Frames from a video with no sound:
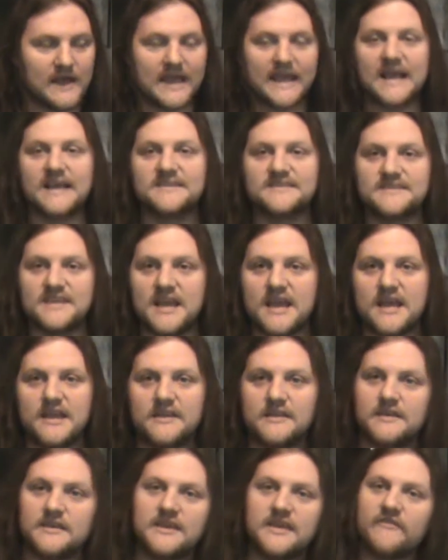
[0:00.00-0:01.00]
like I
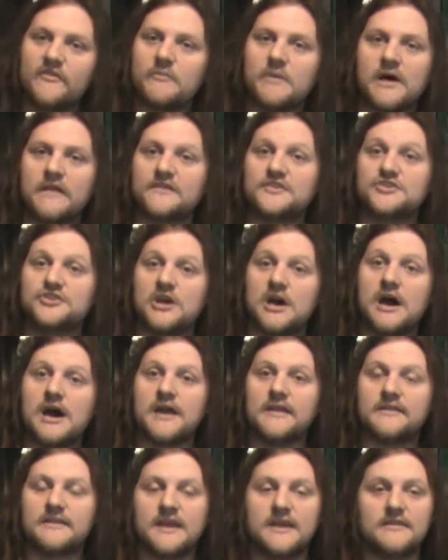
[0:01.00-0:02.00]
said, give them all a
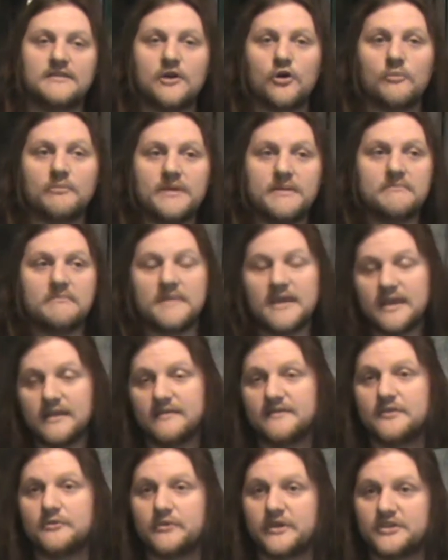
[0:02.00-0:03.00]
shot and don't be
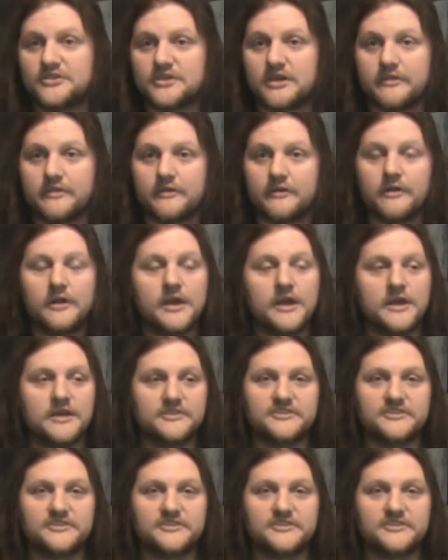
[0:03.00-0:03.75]
mean to each other